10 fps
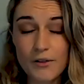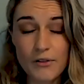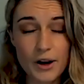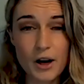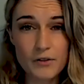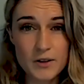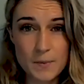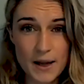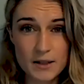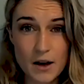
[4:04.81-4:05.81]
very often
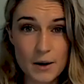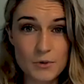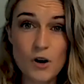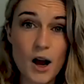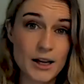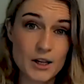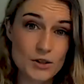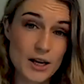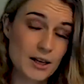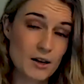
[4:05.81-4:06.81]
spend time trialing new
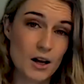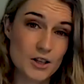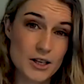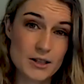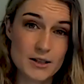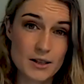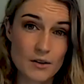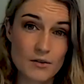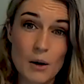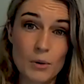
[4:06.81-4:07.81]
technologies to see
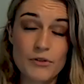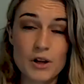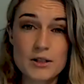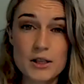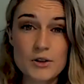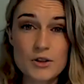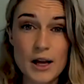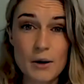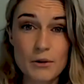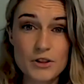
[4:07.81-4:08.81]
if that will fit a solution
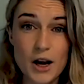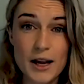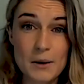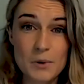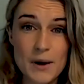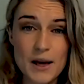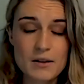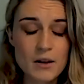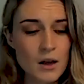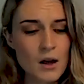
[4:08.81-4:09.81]
that we were trying to implement.